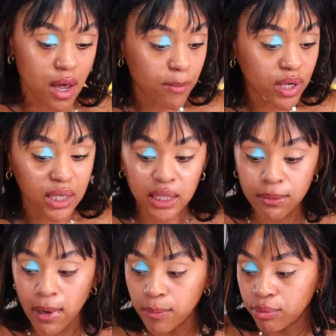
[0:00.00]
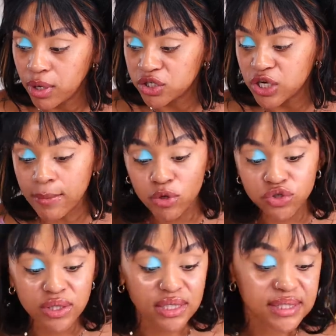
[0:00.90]
I'm going to clean my brush. I'm
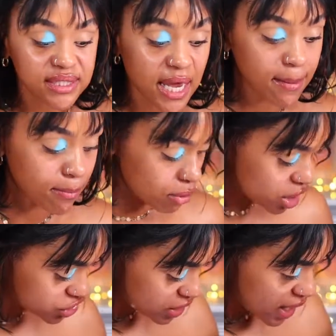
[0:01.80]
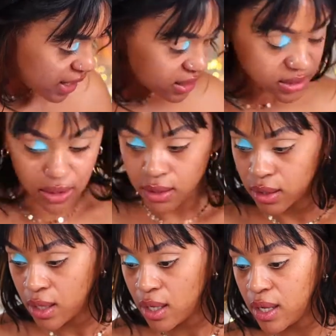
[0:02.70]
using the same brush, guys.
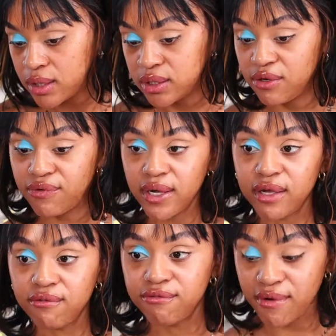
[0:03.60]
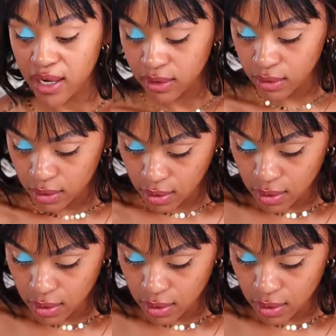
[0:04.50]
See if I can find.